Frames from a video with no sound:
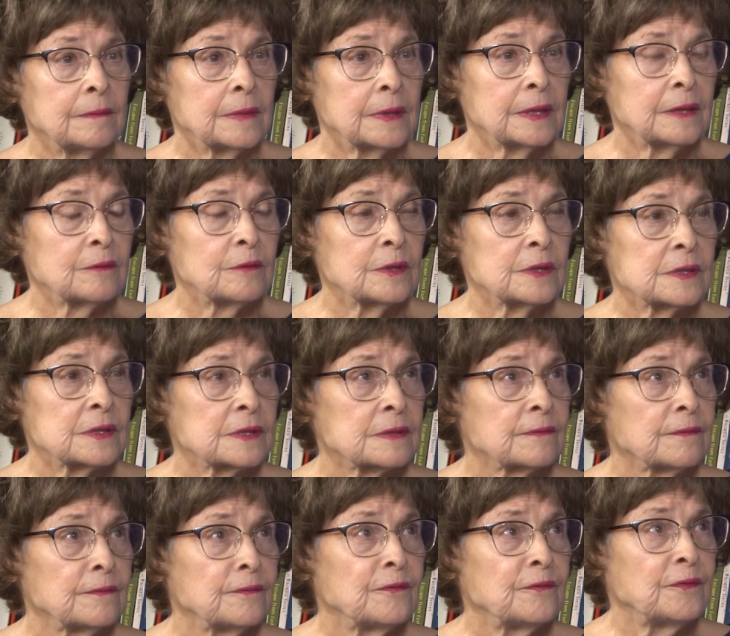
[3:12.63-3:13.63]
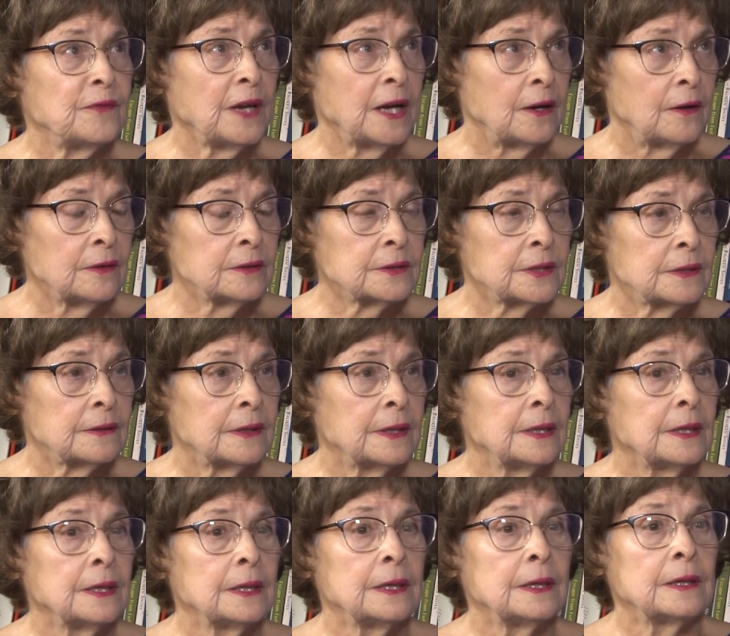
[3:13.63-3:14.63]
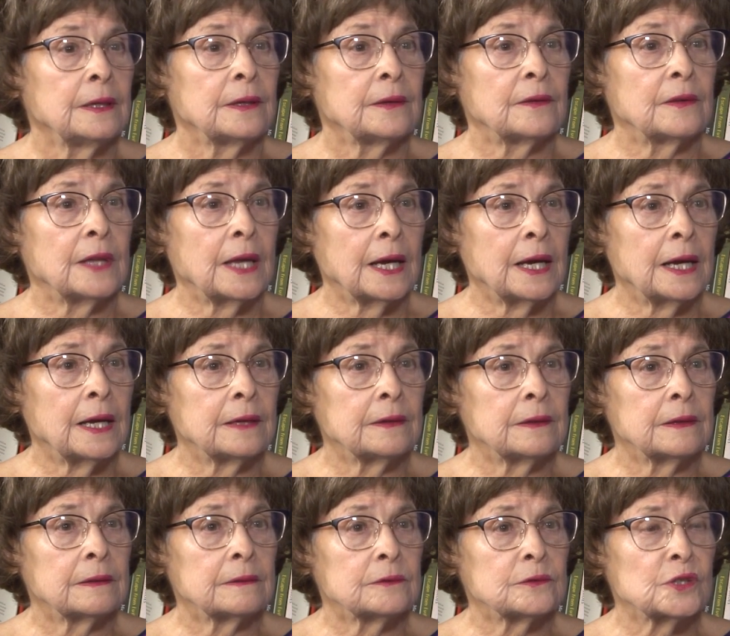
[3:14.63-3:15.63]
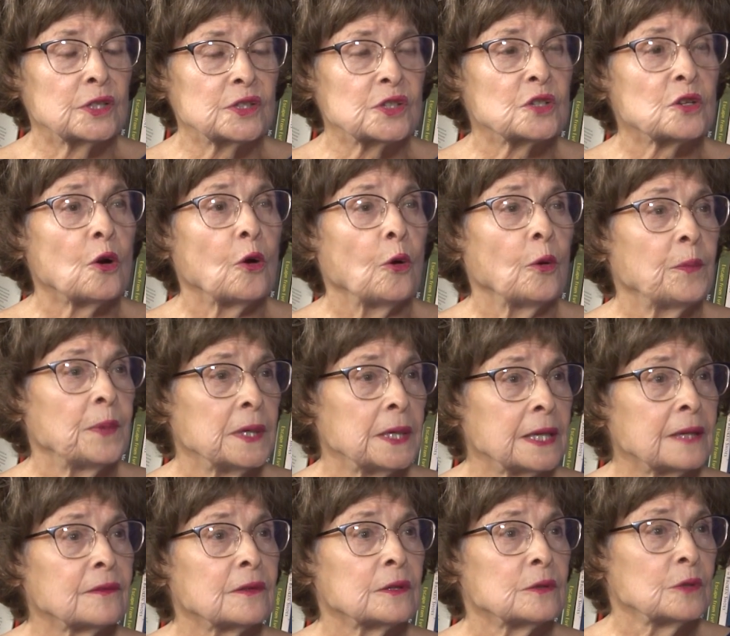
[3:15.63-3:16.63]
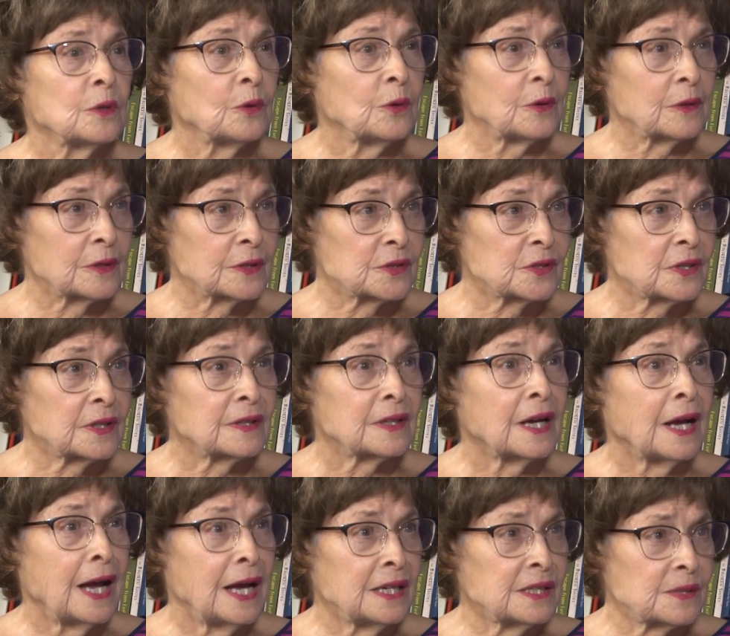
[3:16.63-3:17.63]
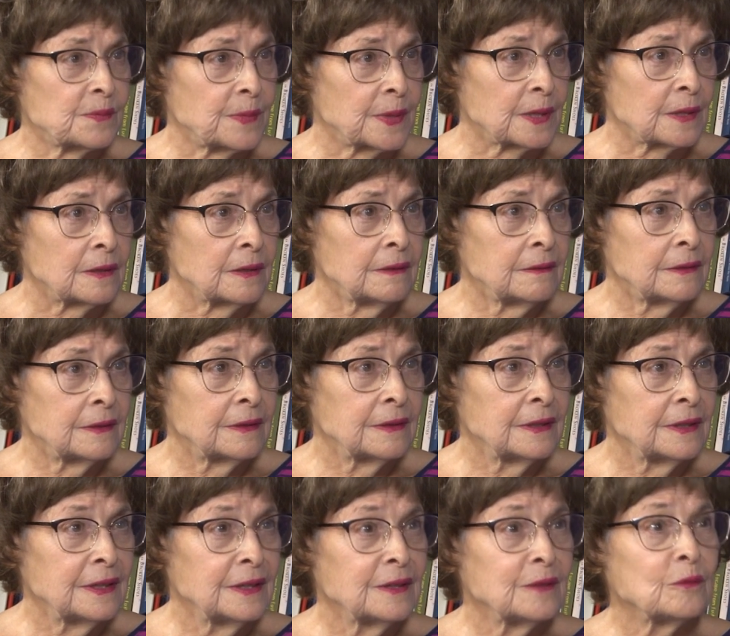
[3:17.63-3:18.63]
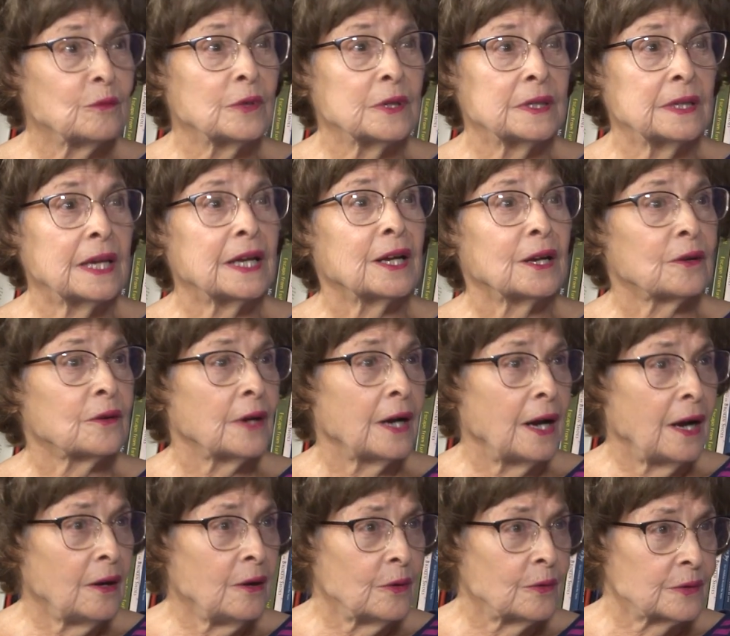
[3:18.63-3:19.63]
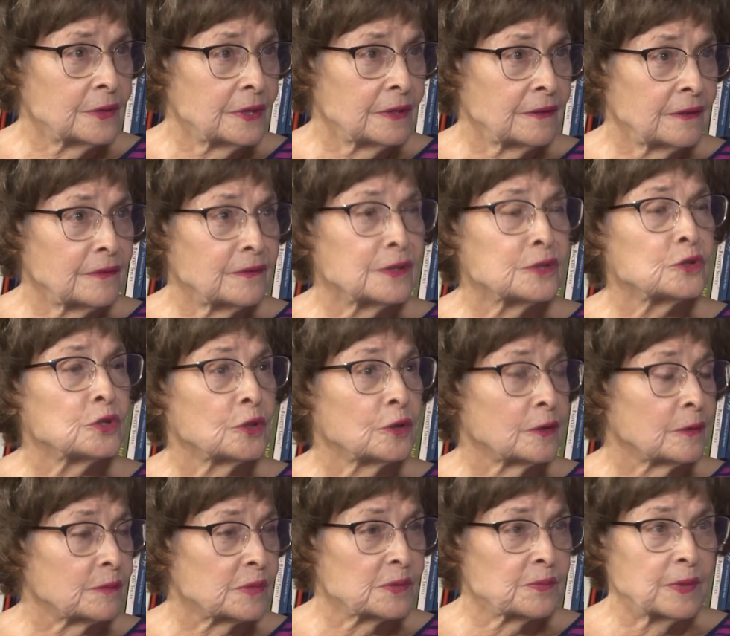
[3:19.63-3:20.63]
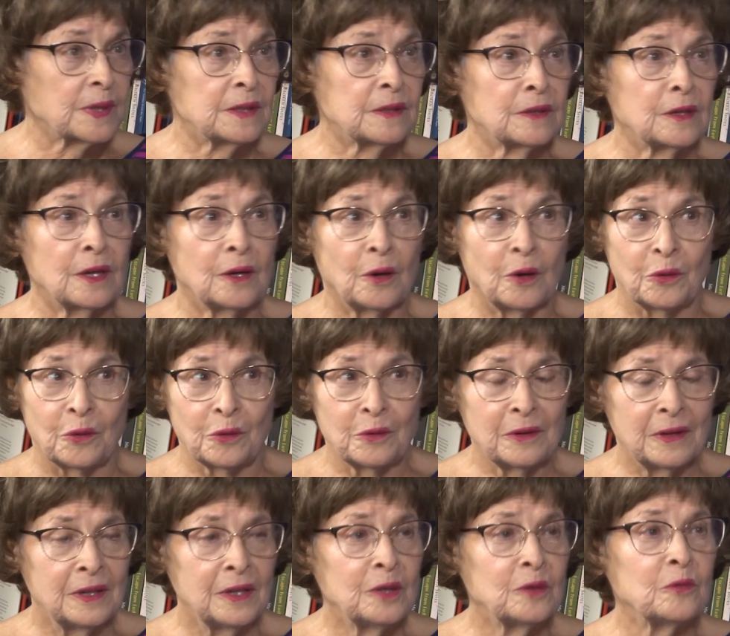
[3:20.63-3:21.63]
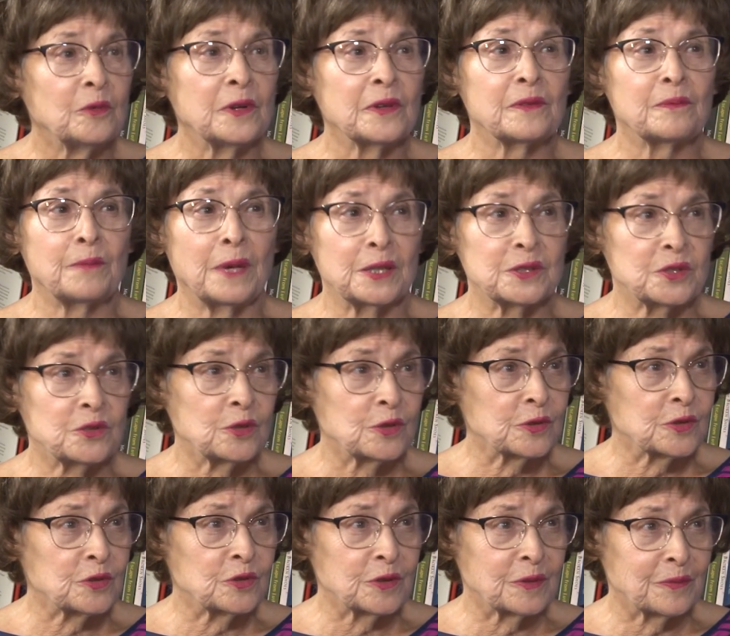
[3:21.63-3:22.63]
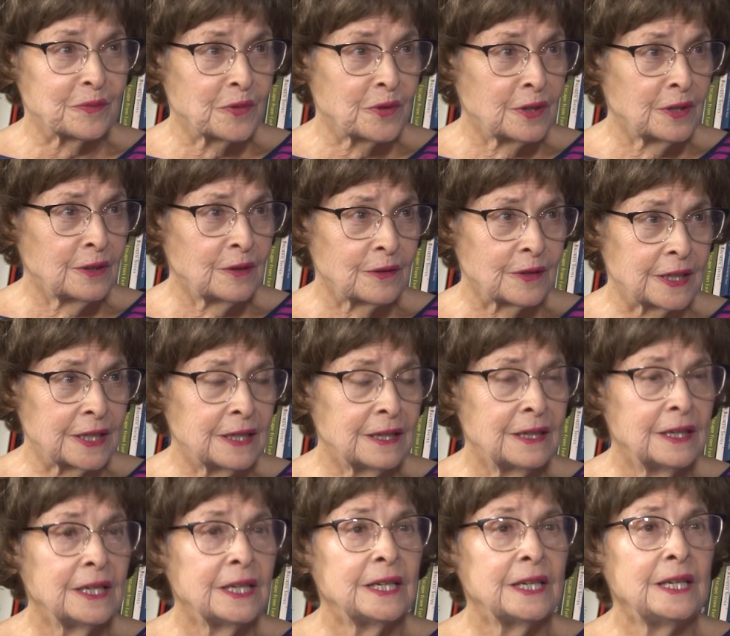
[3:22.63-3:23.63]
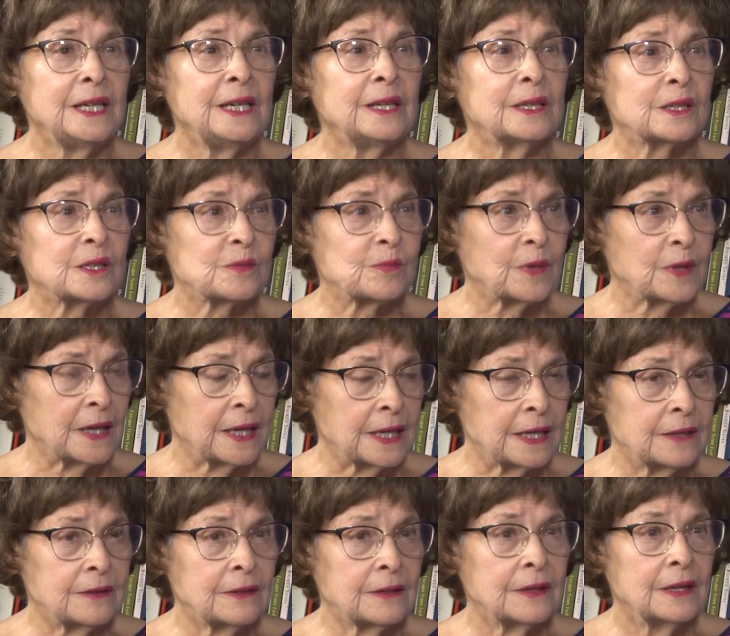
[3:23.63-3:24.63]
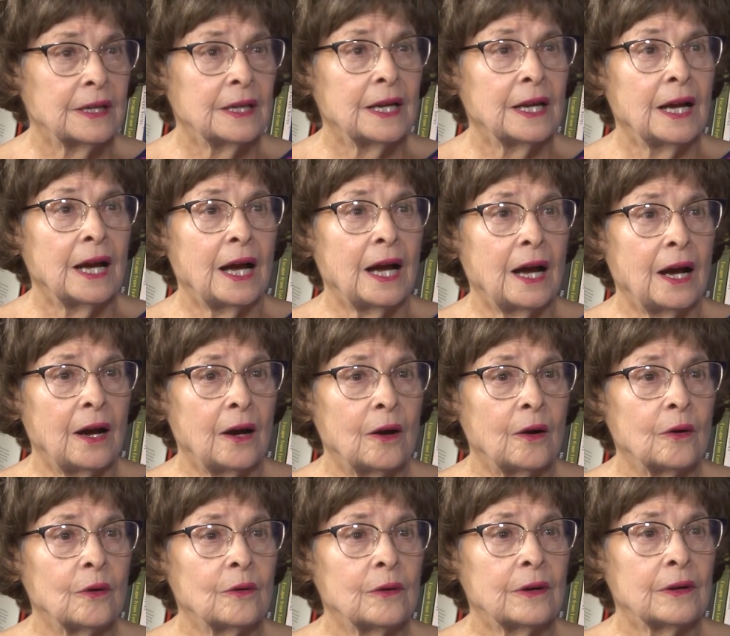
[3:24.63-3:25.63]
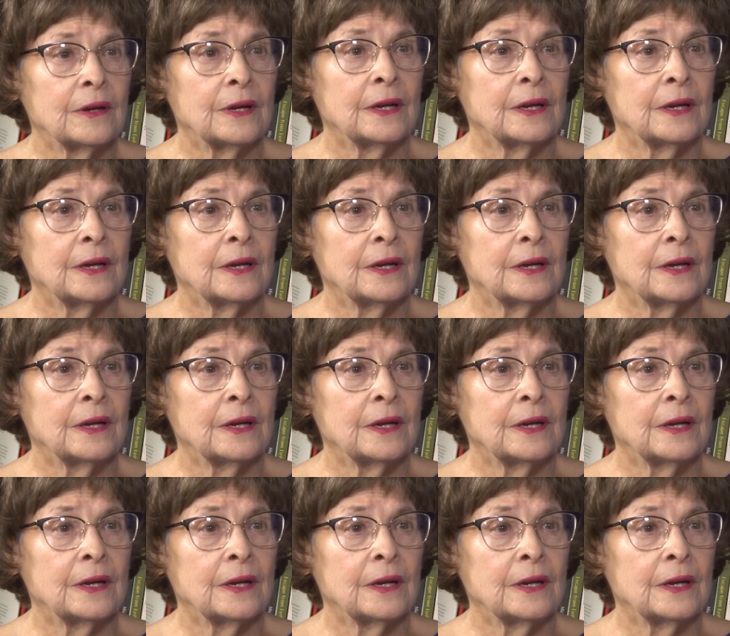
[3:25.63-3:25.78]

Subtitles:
it was felt that just opening the doors at the hospital would air out the germs. But no, with Pasteur's germ theory, he explained how,